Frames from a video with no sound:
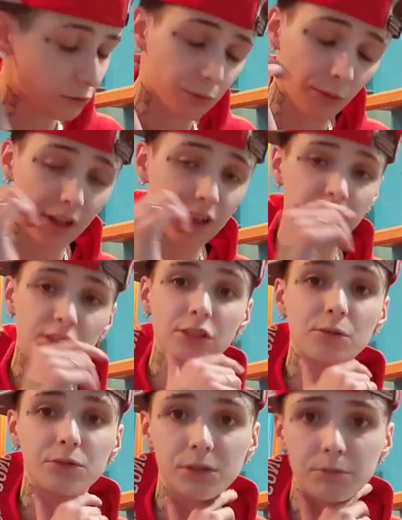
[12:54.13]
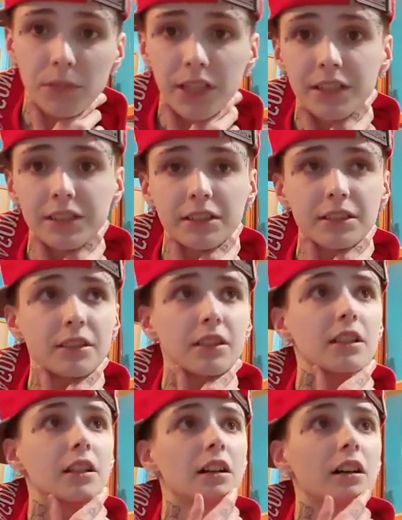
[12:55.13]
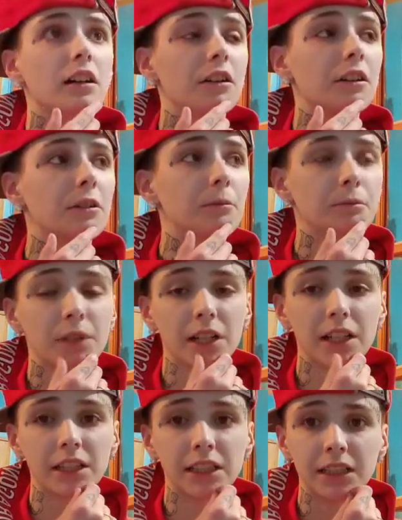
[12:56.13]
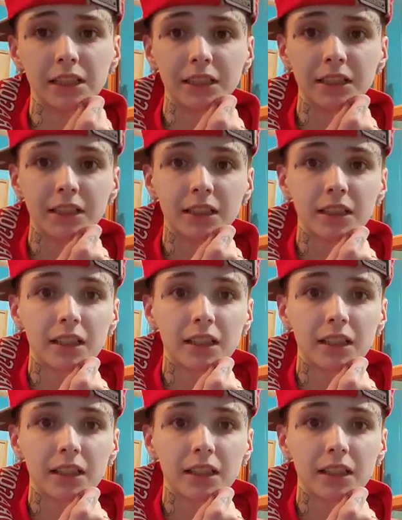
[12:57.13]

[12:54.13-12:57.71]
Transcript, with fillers: great. She was amazing. Um and